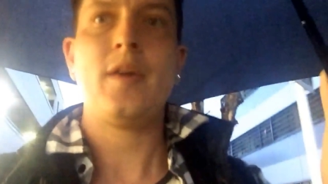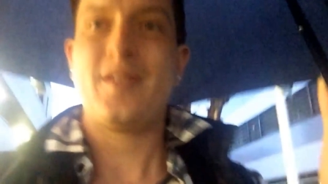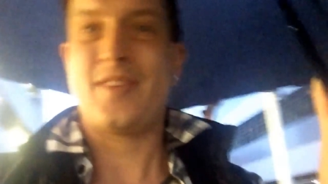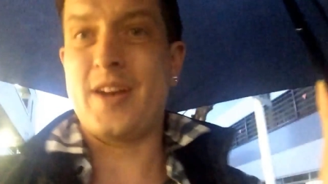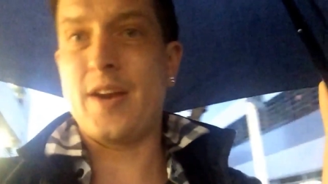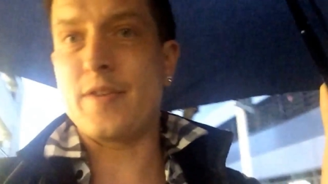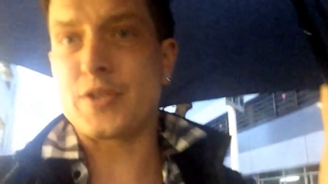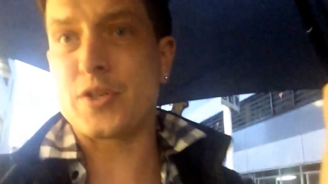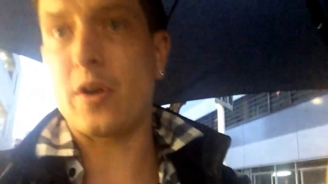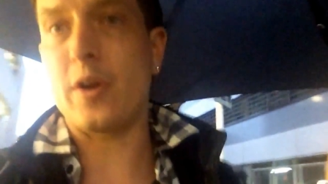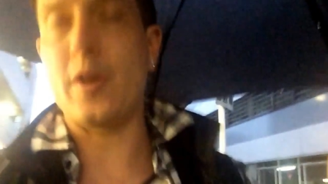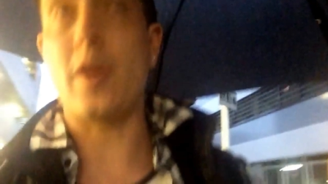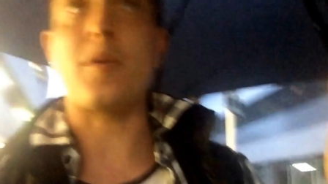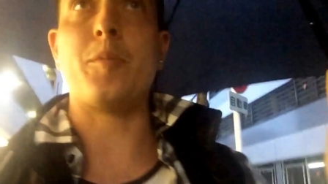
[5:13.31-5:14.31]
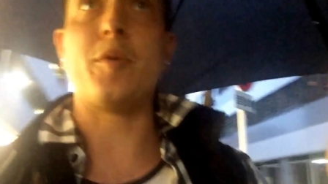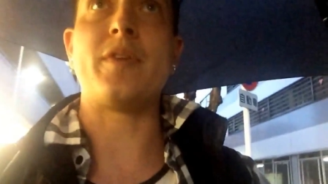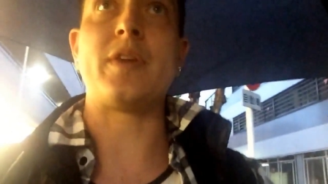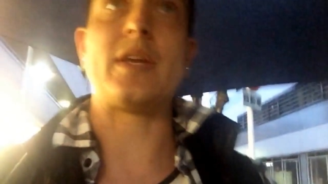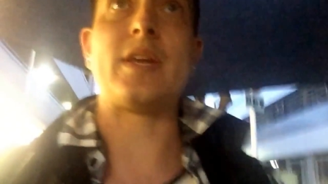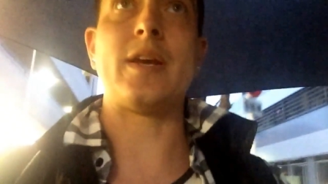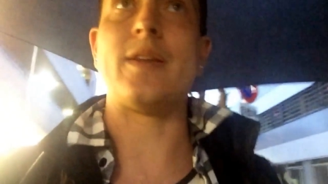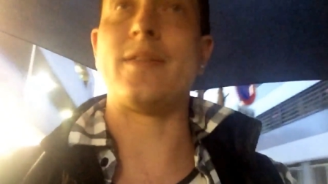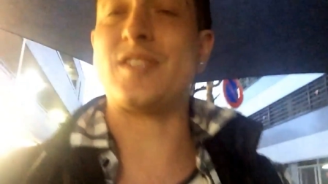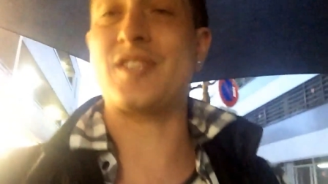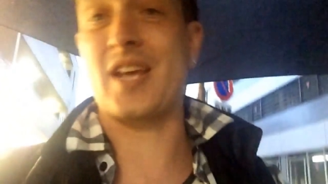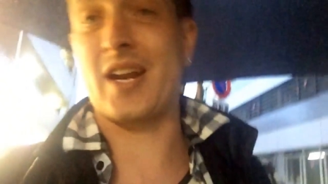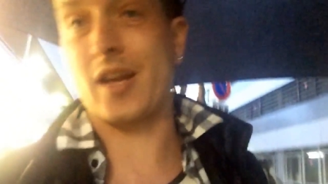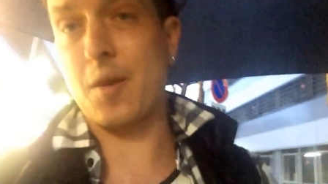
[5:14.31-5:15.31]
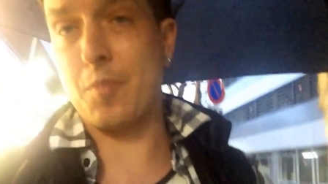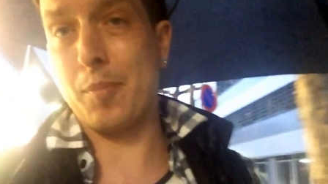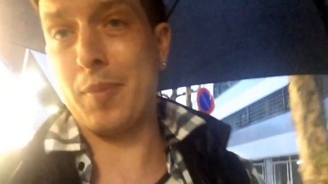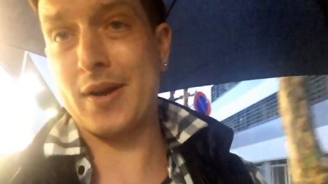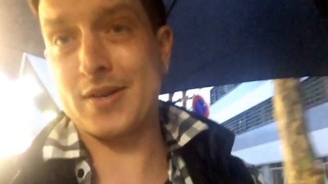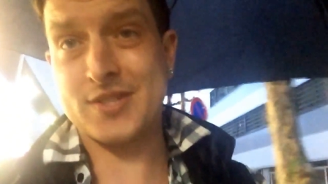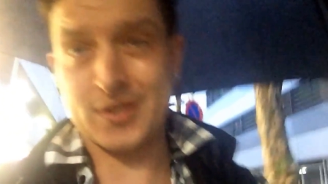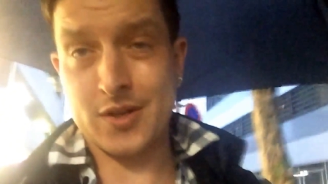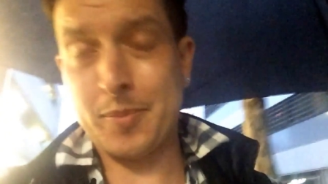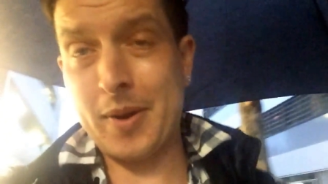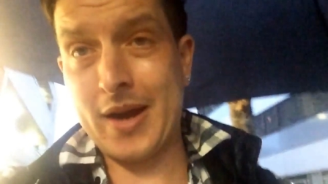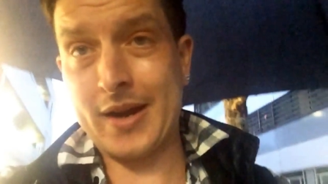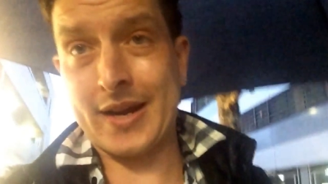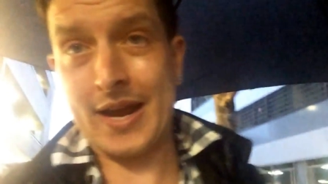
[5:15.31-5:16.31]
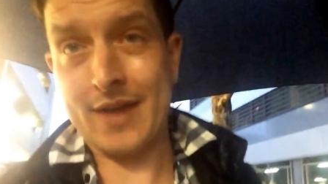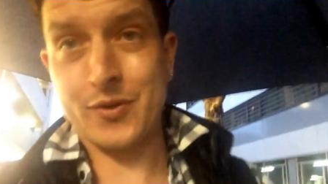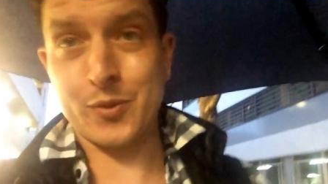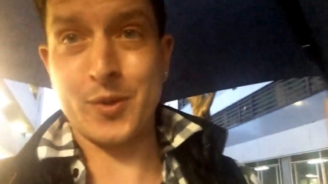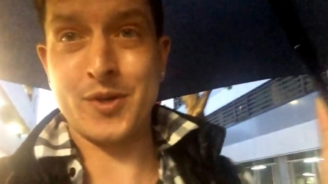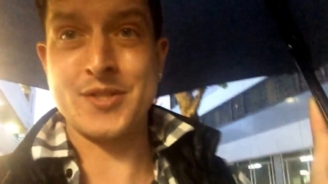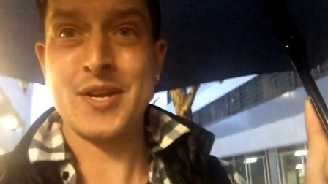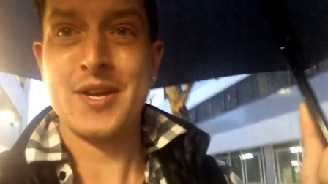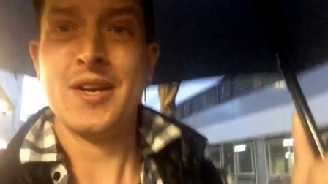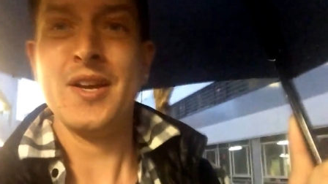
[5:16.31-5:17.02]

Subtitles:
They never start another movie again, just got a couple bucks in their pocket afterwards.